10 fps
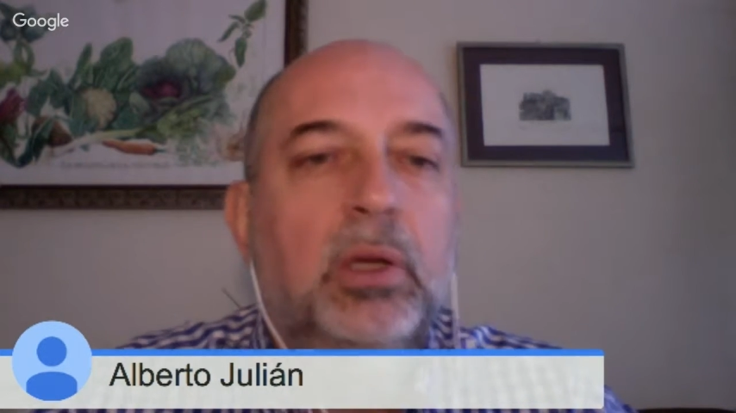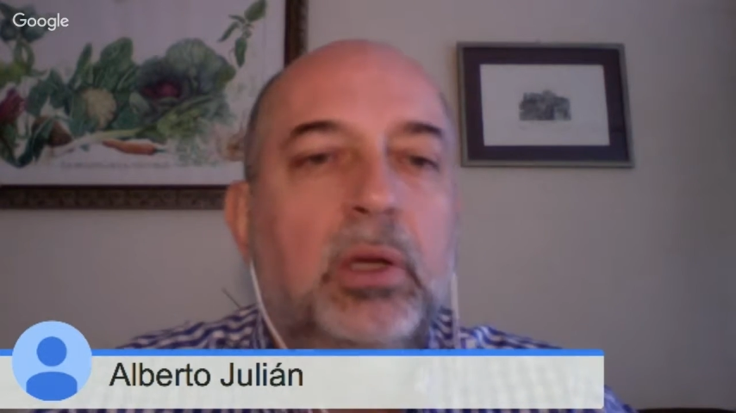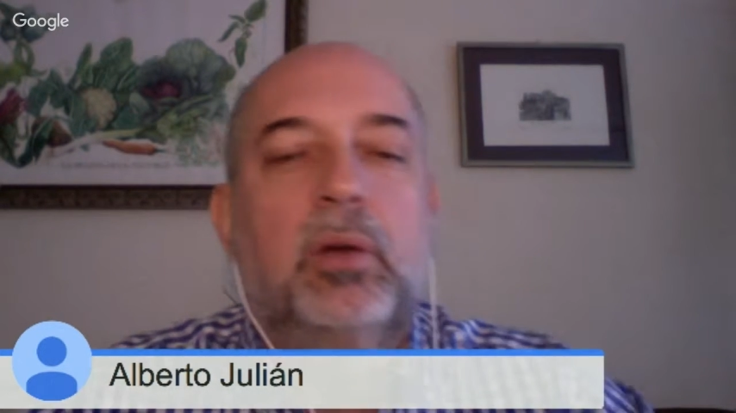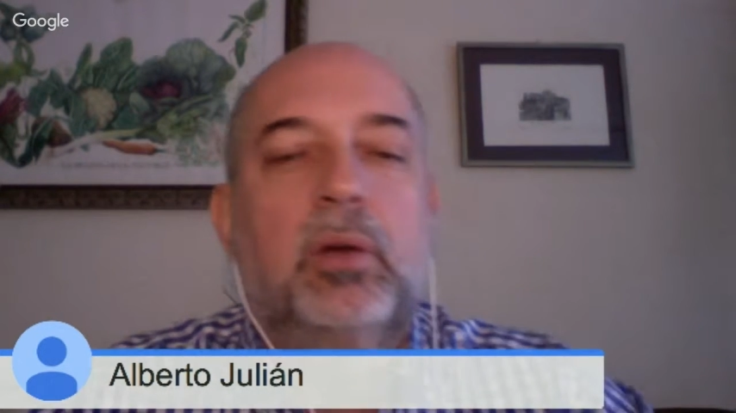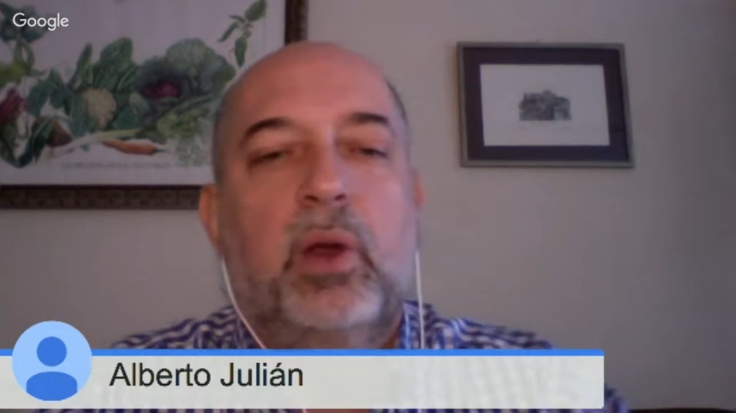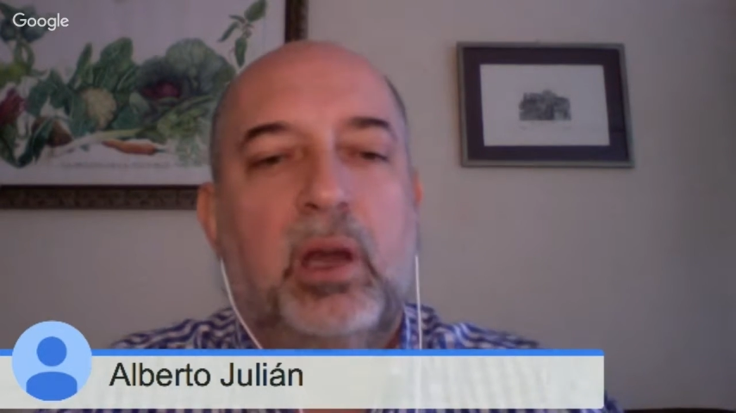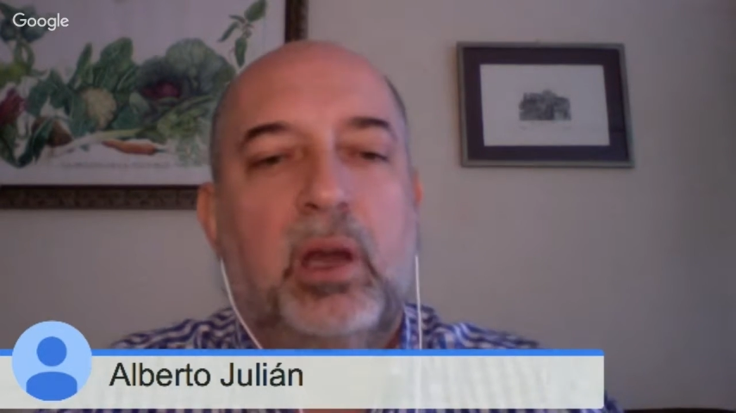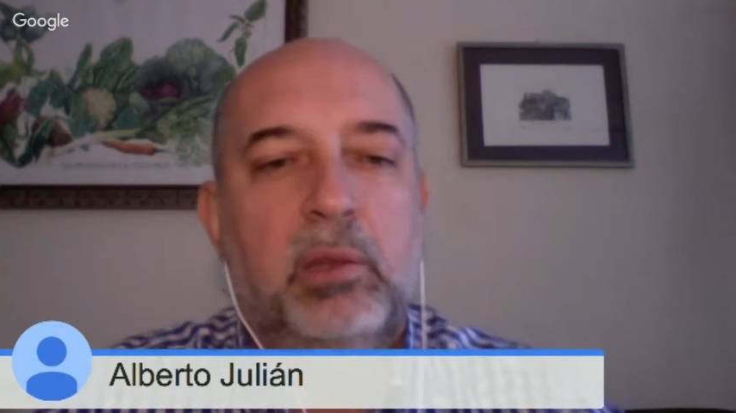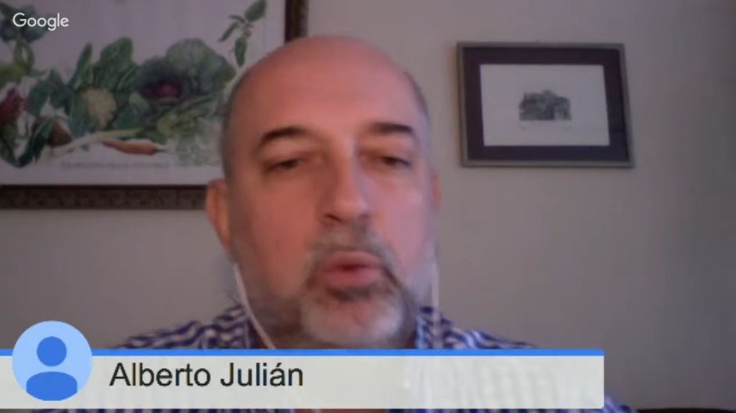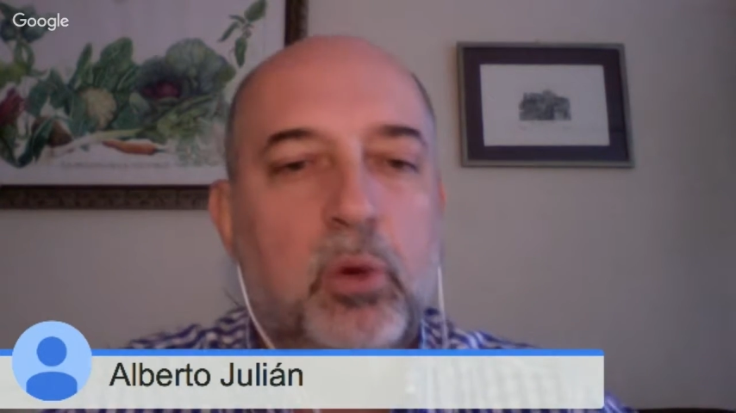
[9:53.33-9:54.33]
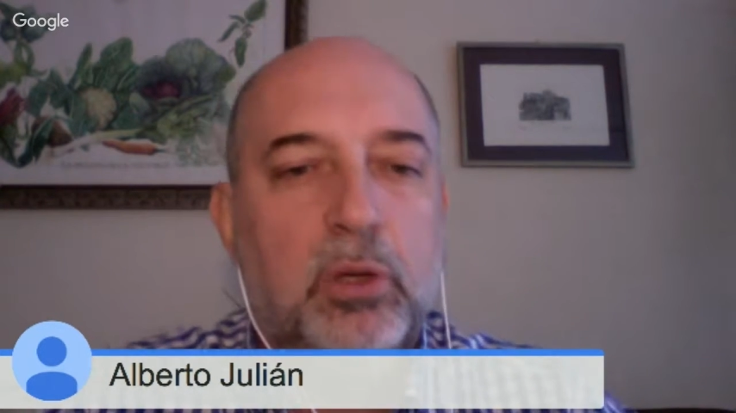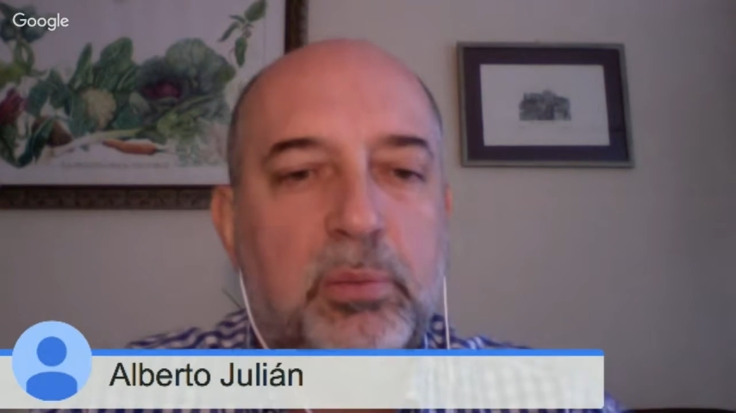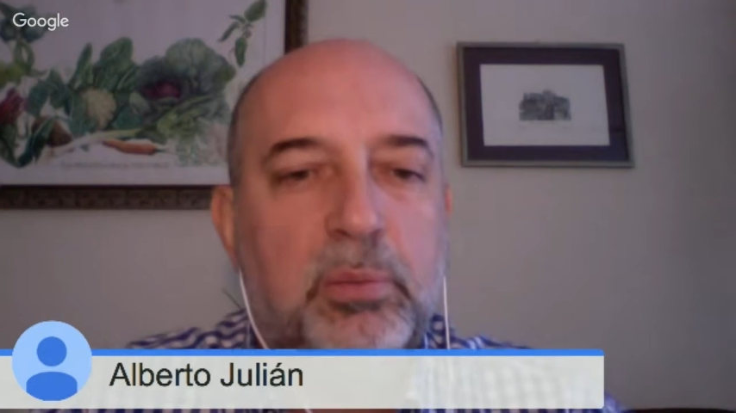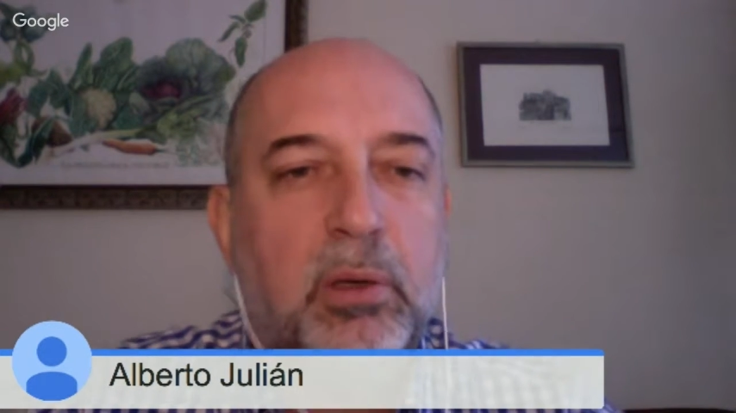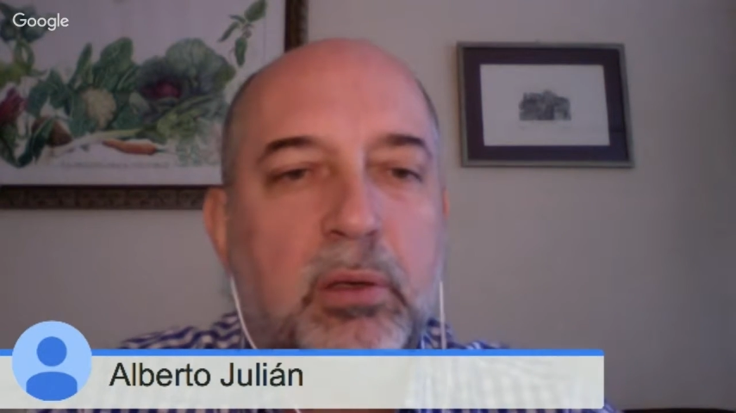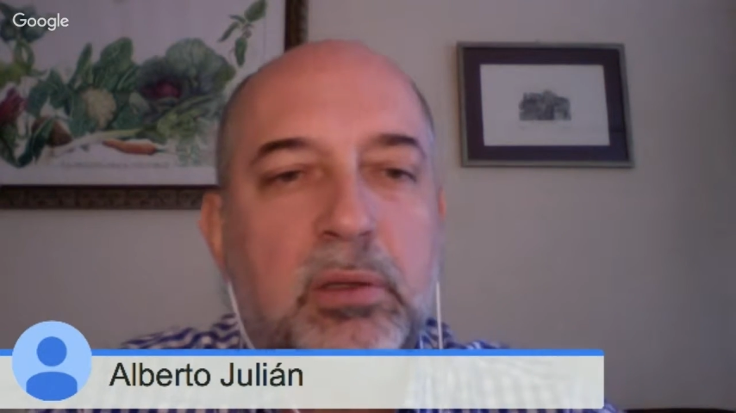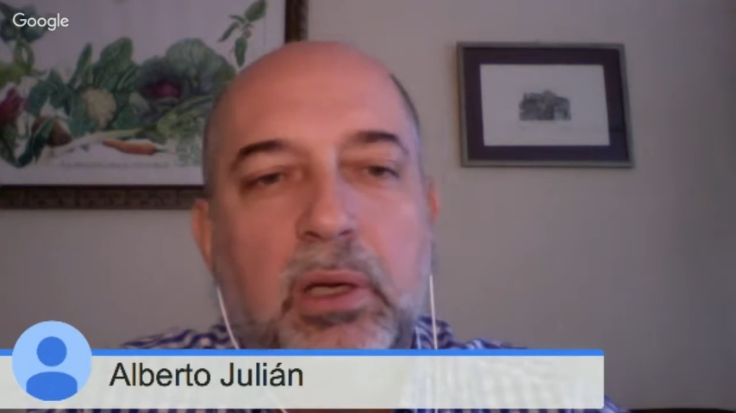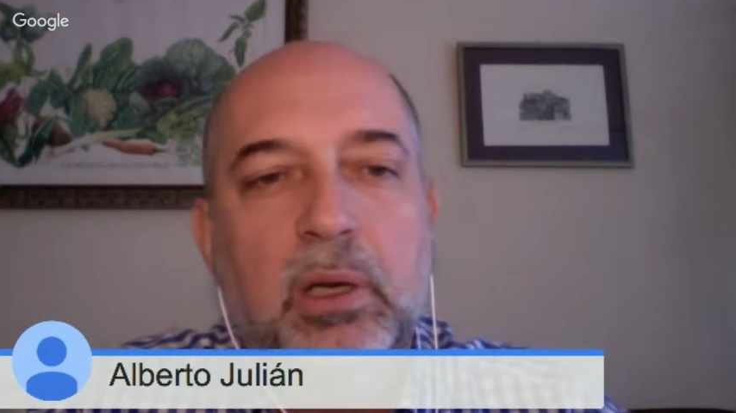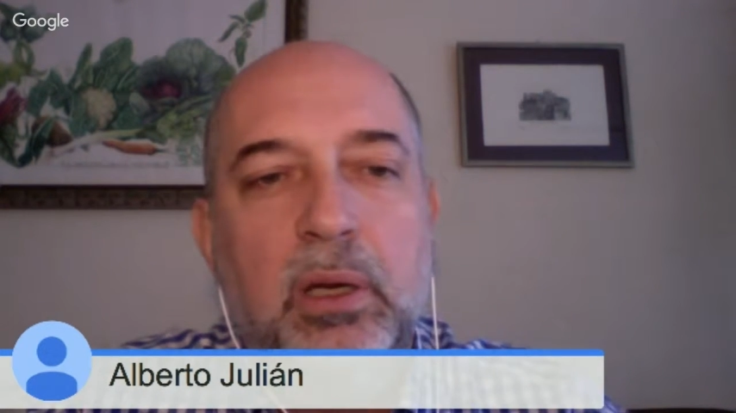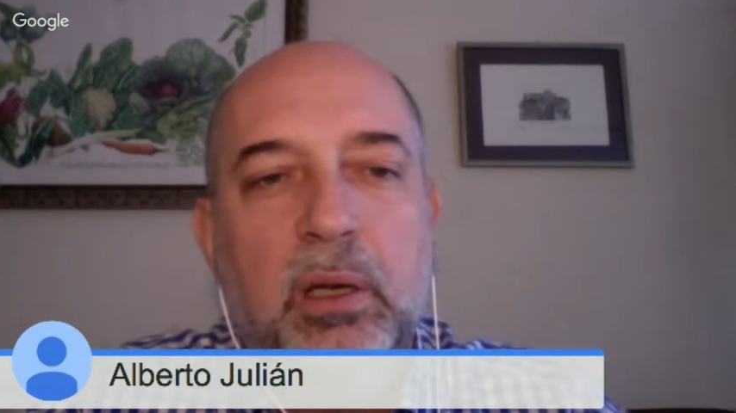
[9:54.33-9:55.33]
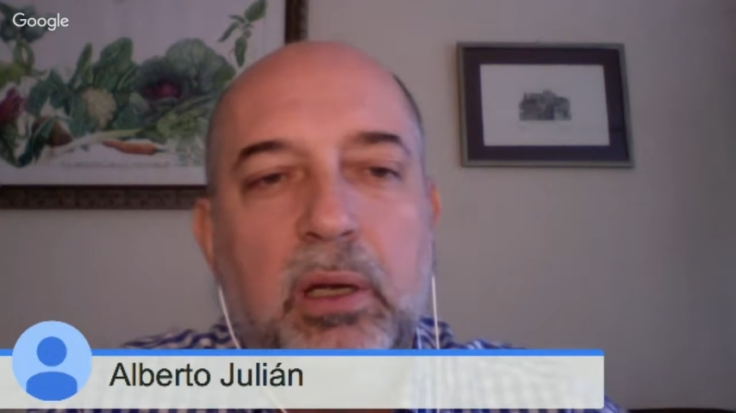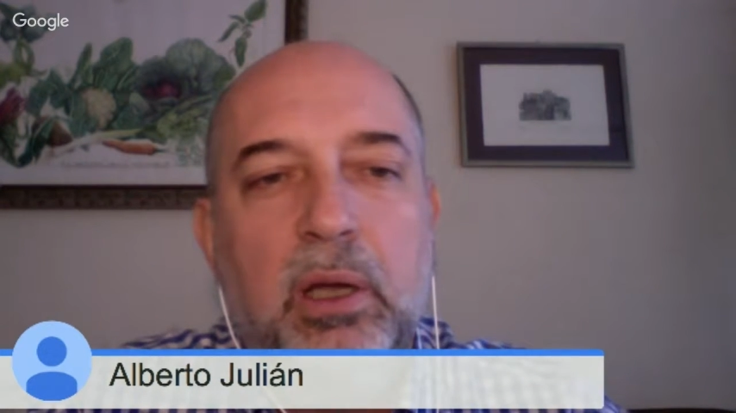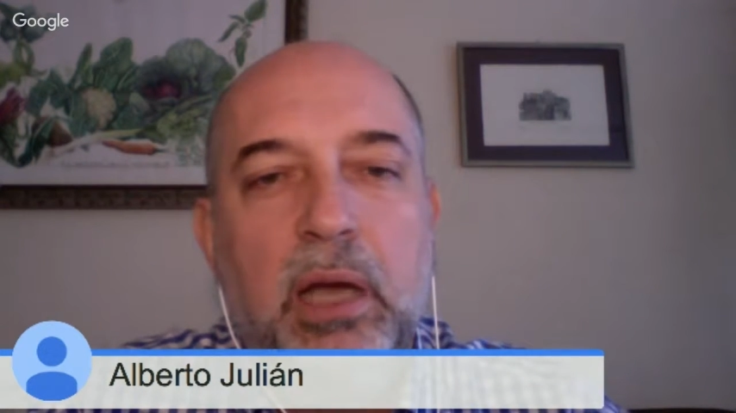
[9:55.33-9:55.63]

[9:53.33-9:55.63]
regarding MOOCs, because I